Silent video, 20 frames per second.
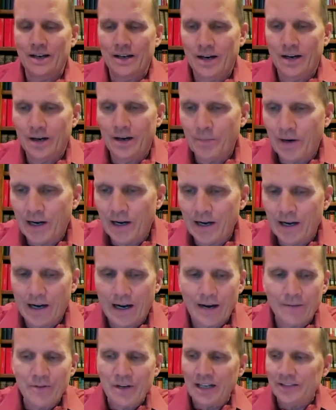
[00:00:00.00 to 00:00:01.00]
Um, I,
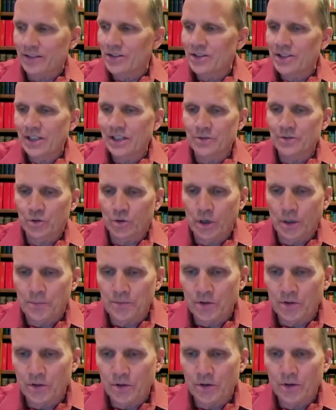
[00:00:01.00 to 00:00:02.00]
I've yet to see in
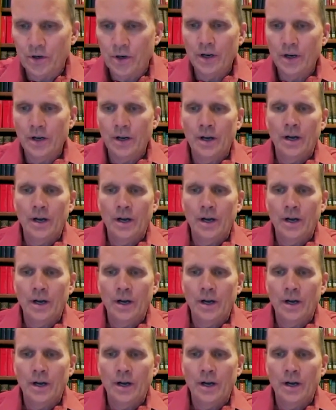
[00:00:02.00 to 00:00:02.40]
Scripture